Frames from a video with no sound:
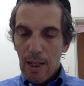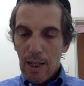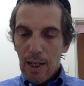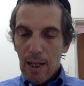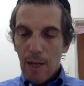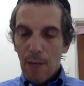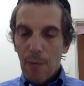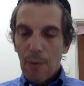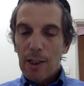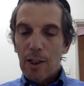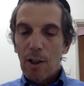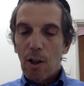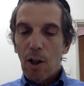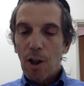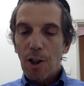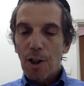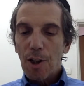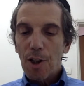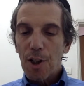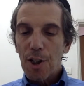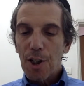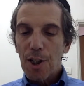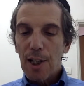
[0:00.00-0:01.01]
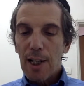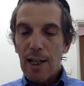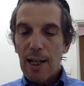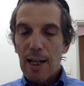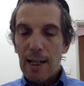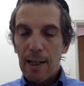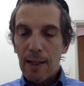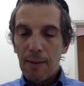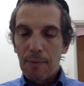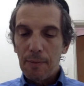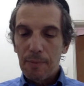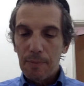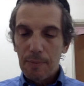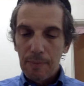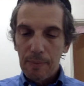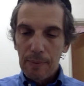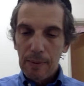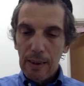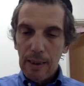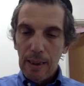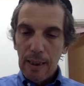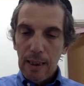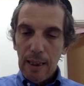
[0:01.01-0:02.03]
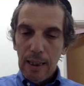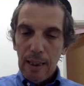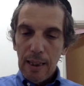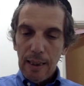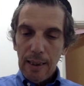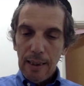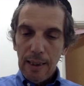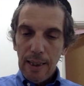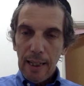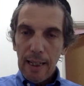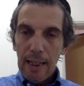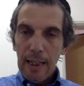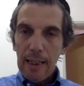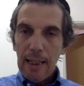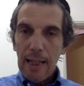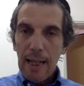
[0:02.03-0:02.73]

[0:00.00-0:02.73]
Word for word: we can also say that he